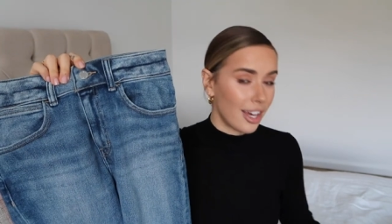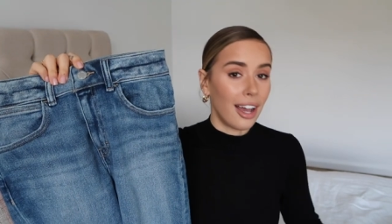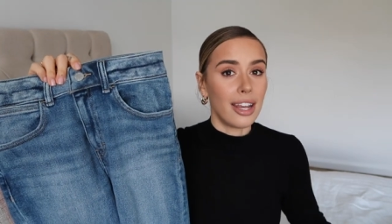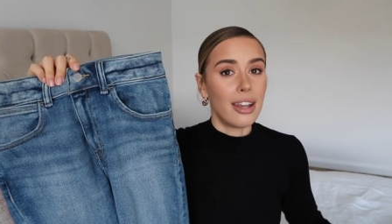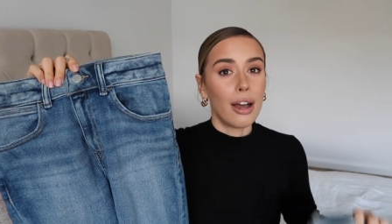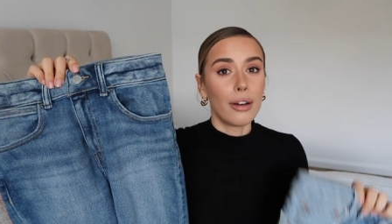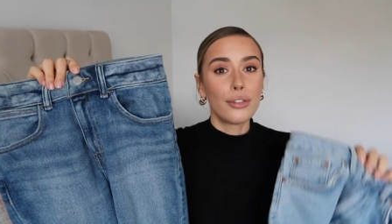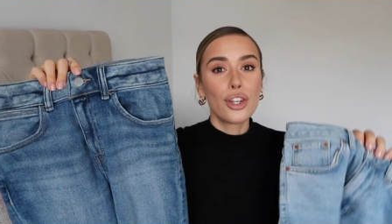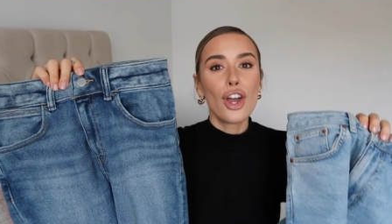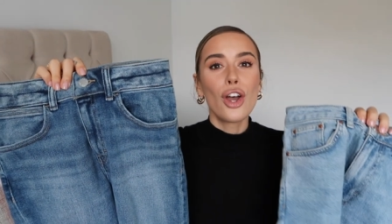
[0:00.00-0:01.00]
that I
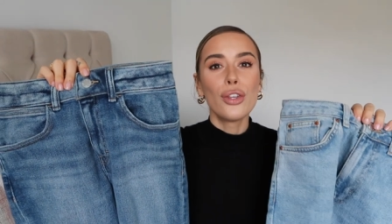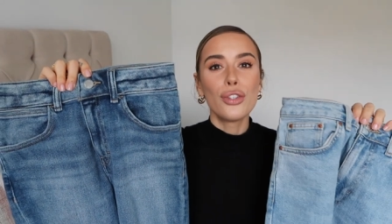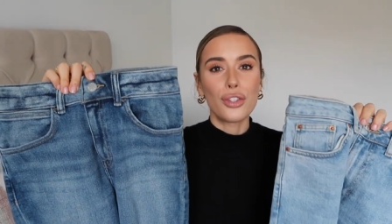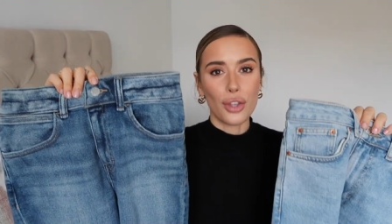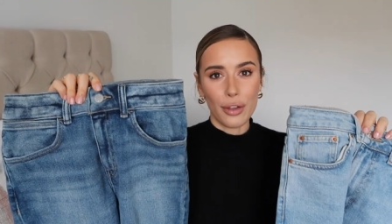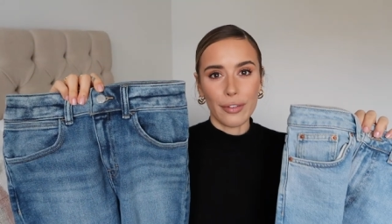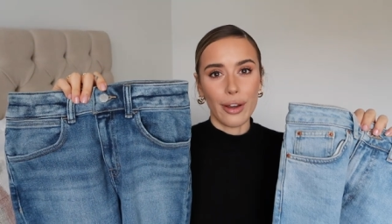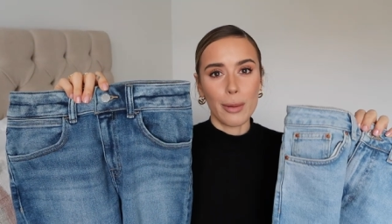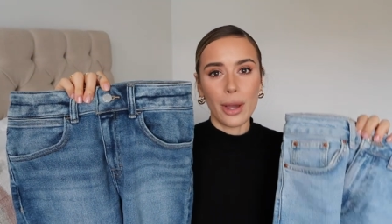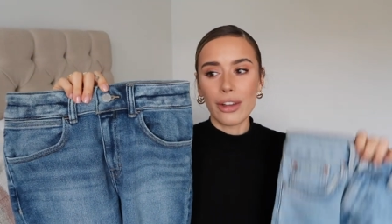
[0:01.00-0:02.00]
loved so very
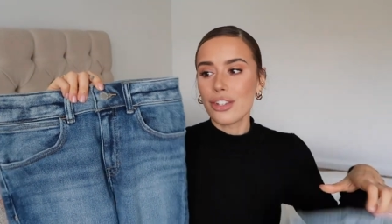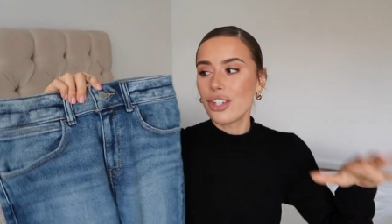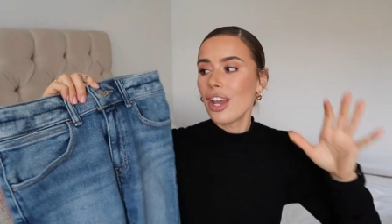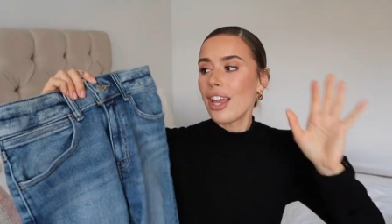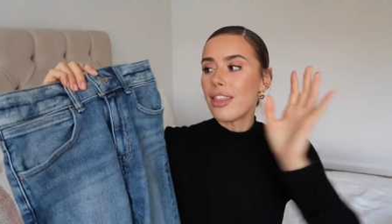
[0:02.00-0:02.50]
much.